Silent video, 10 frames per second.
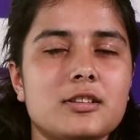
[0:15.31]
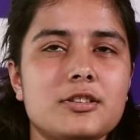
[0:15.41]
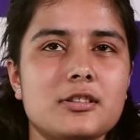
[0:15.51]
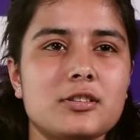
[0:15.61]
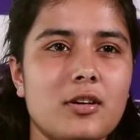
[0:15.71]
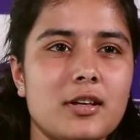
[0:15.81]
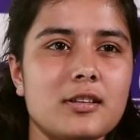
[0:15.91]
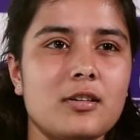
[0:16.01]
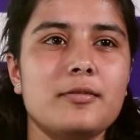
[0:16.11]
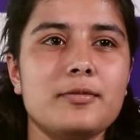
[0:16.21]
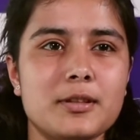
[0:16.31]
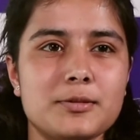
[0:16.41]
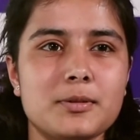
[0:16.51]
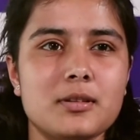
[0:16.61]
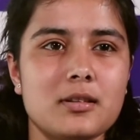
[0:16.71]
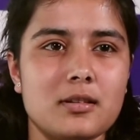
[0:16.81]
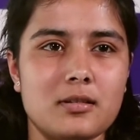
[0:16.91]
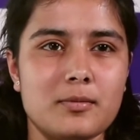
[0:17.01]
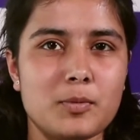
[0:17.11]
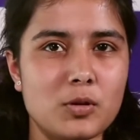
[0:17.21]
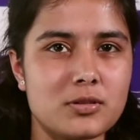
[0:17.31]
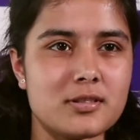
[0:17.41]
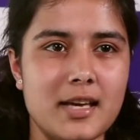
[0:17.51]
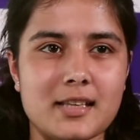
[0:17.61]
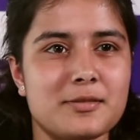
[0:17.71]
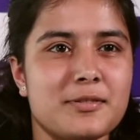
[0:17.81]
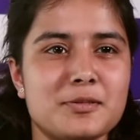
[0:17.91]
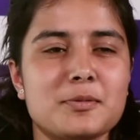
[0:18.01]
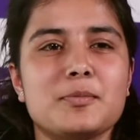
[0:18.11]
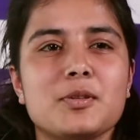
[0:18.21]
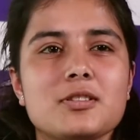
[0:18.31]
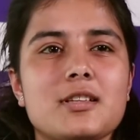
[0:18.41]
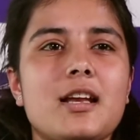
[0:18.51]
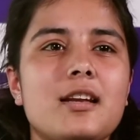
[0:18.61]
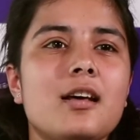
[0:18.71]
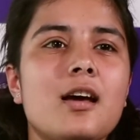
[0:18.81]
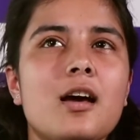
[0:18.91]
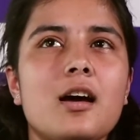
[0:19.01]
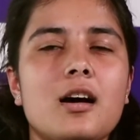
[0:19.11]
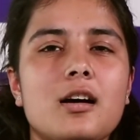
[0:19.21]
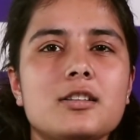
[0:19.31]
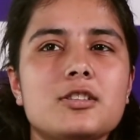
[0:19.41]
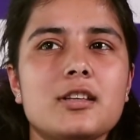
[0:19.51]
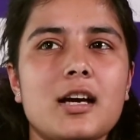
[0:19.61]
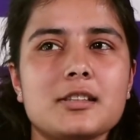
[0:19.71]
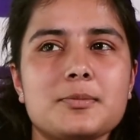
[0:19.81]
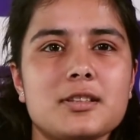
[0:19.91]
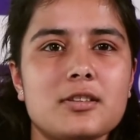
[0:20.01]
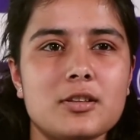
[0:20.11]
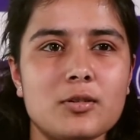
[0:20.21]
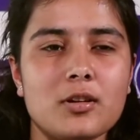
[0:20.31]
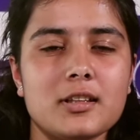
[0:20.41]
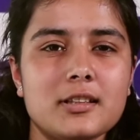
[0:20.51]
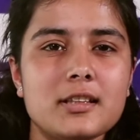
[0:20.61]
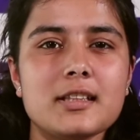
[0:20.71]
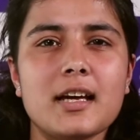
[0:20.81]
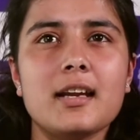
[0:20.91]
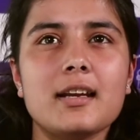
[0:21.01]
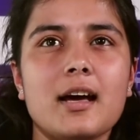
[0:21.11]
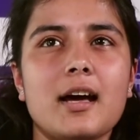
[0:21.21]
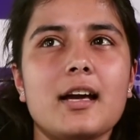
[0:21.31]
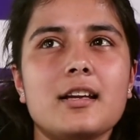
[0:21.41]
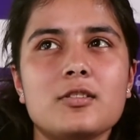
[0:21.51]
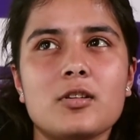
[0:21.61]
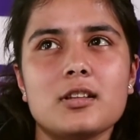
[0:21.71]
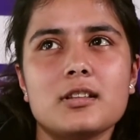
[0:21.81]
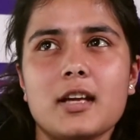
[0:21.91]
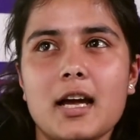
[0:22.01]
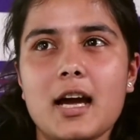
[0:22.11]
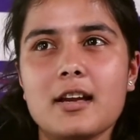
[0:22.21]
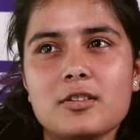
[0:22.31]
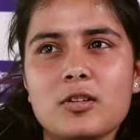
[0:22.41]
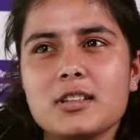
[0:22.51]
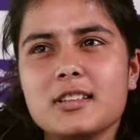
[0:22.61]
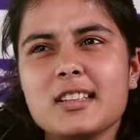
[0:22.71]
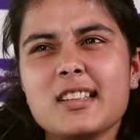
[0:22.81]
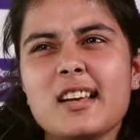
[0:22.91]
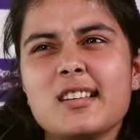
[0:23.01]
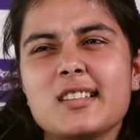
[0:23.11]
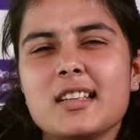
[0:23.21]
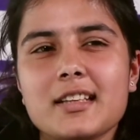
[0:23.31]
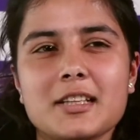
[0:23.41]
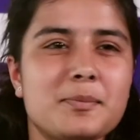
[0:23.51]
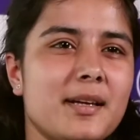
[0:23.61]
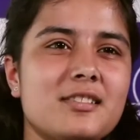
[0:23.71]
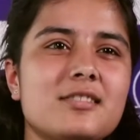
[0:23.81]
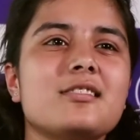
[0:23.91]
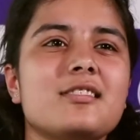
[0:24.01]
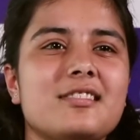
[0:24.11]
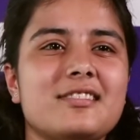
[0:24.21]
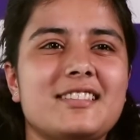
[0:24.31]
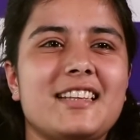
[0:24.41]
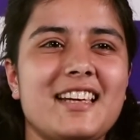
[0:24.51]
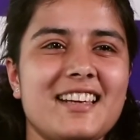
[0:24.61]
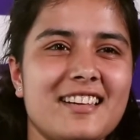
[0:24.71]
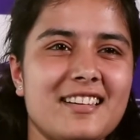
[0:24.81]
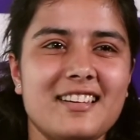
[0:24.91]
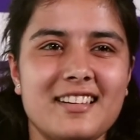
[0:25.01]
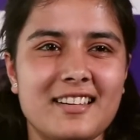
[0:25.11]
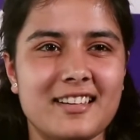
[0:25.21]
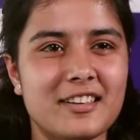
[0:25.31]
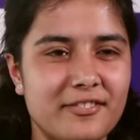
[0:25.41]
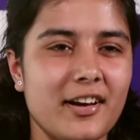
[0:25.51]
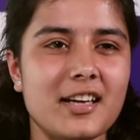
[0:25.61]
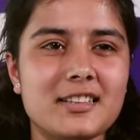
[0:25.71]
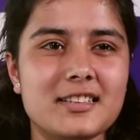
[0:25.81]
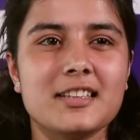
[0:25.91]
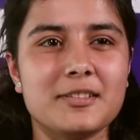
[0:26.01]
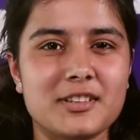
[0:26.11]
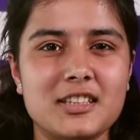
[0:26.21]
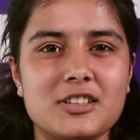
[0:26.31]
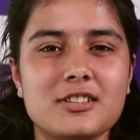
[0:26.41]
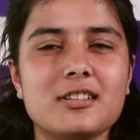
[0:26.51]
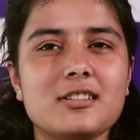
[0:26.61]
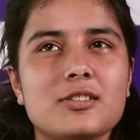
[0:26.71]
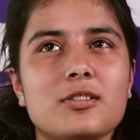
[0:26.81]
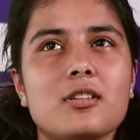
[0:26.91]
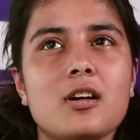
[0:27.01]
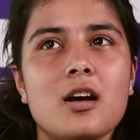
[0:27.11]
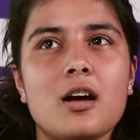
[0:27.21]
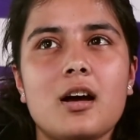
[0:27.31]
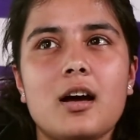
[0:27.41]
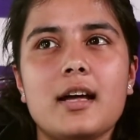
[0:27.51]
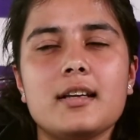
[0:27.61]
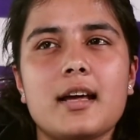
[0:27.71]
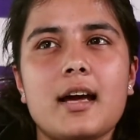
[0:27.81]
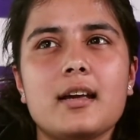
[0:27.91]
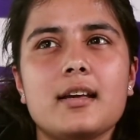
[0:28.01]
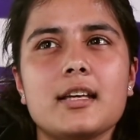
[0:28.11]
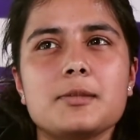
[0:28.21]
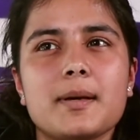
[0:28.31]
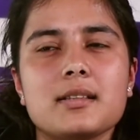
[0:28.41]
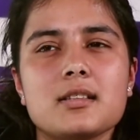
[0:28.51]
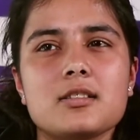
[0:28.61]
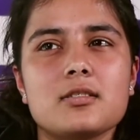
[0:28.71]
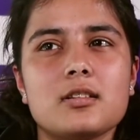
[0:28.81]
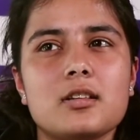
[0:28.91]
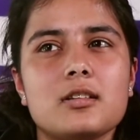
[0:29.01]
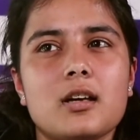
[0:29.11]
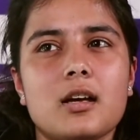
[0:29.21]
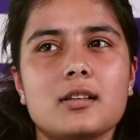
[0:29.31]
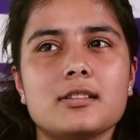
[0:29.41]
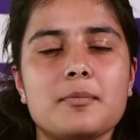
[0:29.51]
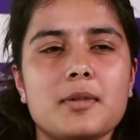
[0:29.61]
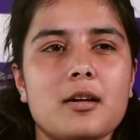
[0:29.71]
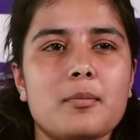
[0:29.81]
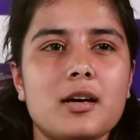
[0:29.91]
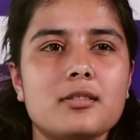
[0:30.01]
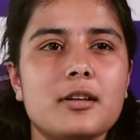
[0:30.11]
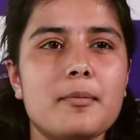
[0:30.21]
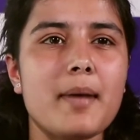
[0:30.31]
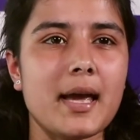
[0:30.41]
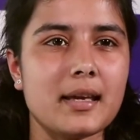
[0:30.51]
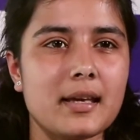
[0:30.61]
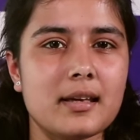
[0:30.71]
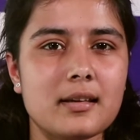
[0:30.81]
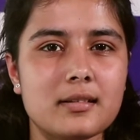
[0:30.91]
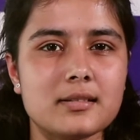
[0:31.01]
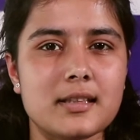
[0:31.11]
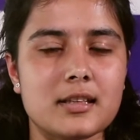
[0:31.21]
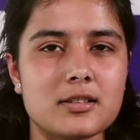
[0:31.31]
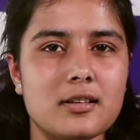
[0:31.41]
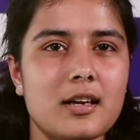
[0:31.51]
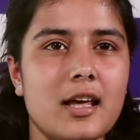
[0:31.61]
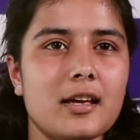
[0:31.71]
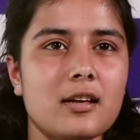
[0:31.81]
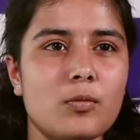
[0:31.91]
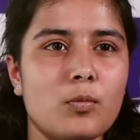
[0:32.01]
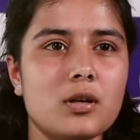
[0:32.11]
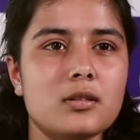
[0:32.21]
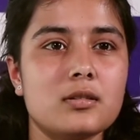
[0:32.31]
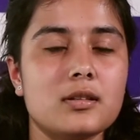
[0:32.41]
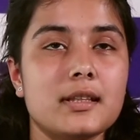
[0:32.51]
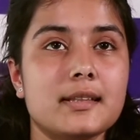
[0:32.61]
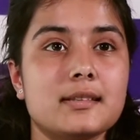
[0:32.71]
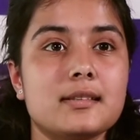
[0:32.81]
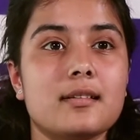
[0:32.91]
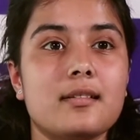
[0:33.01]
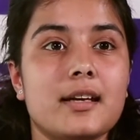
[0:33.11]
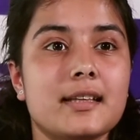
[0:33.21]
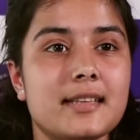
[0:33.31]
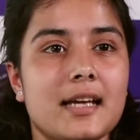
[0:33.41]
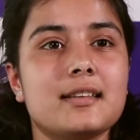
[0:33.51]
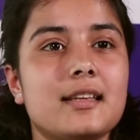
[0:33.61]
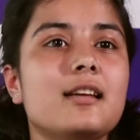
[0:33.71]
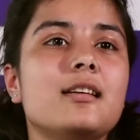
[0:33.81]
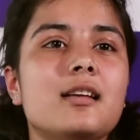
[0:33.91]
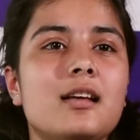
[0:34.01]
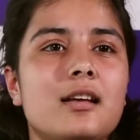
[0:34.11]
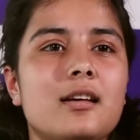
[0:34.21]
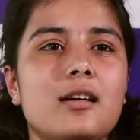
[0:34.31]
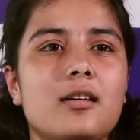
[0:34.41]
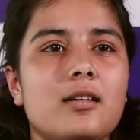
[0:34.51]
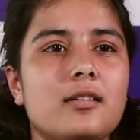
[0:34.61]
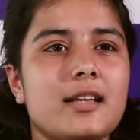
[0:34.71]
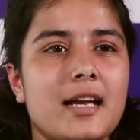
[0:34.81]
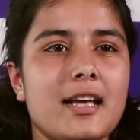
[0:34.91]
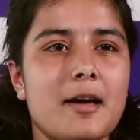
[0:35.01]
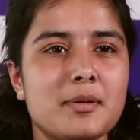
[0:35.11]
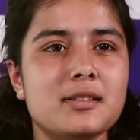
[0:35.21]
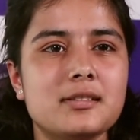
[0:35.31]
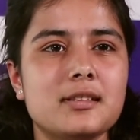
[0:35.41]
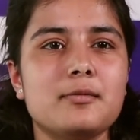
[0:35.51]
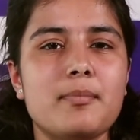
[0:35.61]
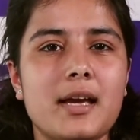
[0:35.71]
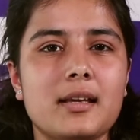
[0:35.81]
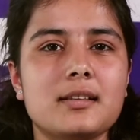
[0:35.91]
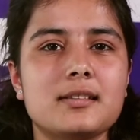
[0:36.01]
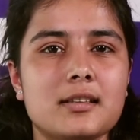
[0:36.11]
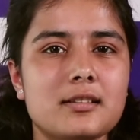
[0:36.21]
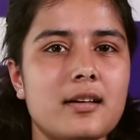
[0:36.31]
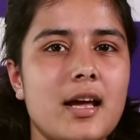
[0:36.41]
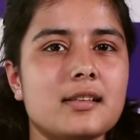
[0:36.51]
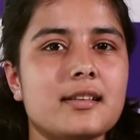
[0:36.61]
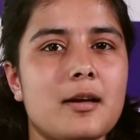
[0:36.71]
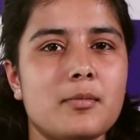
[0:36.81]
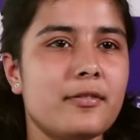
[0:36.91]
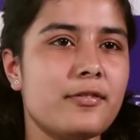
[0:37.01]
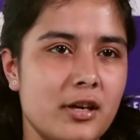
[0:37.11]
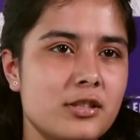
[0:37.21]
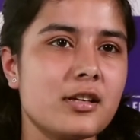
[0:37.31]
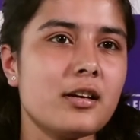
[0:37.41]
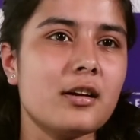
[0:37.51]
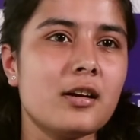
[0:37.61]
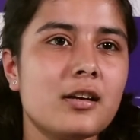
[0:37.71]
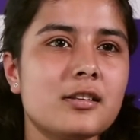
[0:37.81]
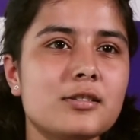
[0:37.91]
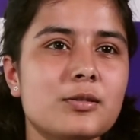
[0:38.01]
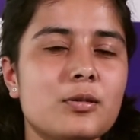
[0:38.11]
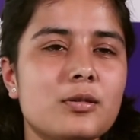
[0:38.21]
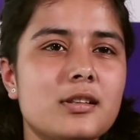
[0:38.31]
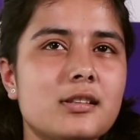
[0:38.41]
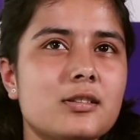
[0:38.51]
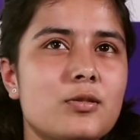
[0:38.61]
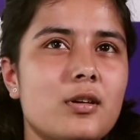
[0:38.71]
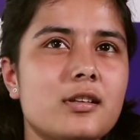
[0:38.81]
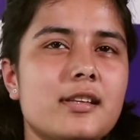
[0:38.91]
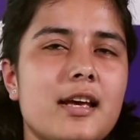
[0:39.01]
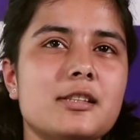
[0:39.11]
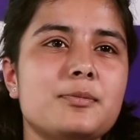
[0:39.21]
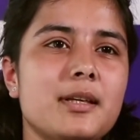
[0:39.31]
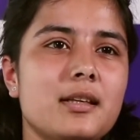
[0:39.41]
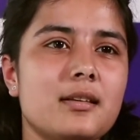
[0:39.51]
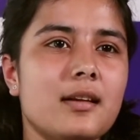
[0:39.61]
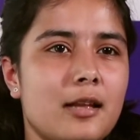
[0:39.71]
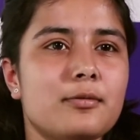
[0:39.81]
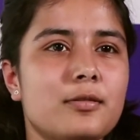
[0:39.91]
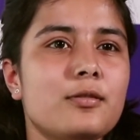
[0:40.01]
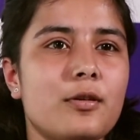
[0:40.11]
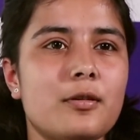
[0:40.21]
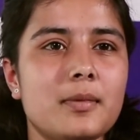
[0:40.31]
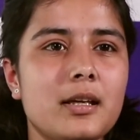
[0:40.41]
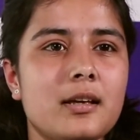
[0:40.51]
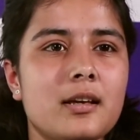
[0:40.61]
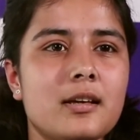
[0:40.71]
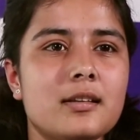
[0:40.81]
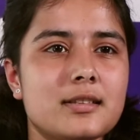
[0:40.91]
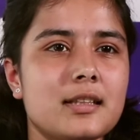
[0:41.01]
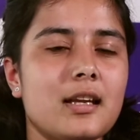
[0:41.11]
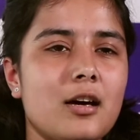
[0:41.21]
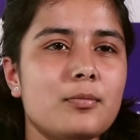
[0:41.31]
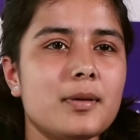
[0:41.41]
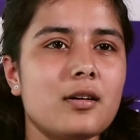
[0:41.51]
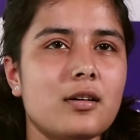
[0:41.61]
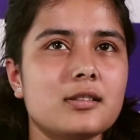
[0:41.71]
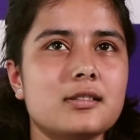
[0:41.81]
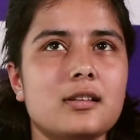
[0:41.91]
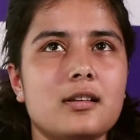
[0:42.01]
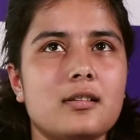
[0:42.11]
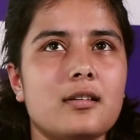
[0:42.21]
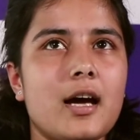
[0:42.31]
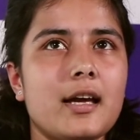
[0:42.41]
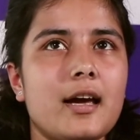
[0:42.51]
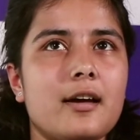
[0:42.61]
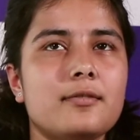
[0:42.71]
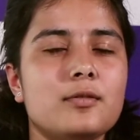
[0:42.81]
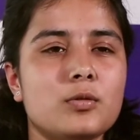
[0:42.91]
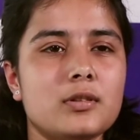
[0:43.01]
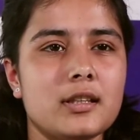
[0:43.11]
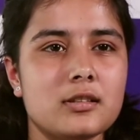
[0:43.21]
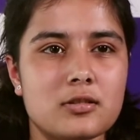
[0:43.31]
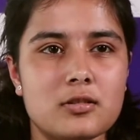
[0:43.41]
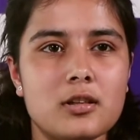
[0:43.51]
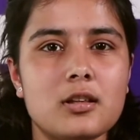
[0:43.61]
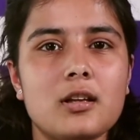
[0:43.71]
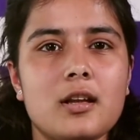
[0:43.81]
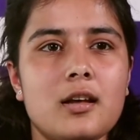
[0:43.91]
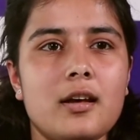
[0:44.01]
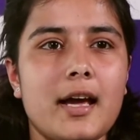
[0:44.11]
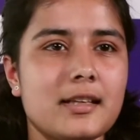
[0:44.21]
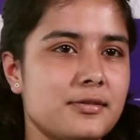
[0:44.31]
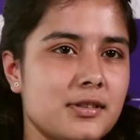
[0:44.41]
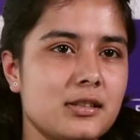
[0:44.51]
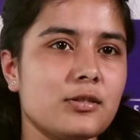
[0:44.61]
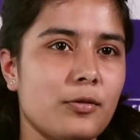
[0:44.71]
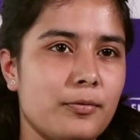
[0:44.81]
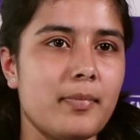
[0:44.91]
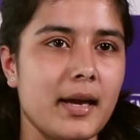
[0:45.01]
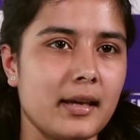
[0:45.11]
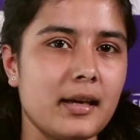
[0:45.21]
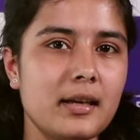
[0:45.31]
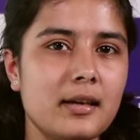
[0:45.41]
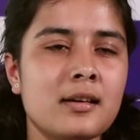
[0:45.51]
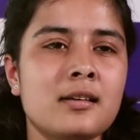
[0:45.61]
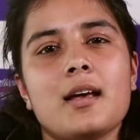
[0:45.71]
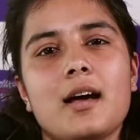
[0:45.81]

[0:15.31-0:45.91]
She saw it on Facebook post, as a Facebook post, and she asked me to enroll in it, and I enrolled in it and didn't expect to get an invitation. So, and I expected to learn something about the banking sector, like what is the exact thing that happens in banking sector, as I'm a fresher. So this course has been helpful for me till now, because I have known the internal activities of banking.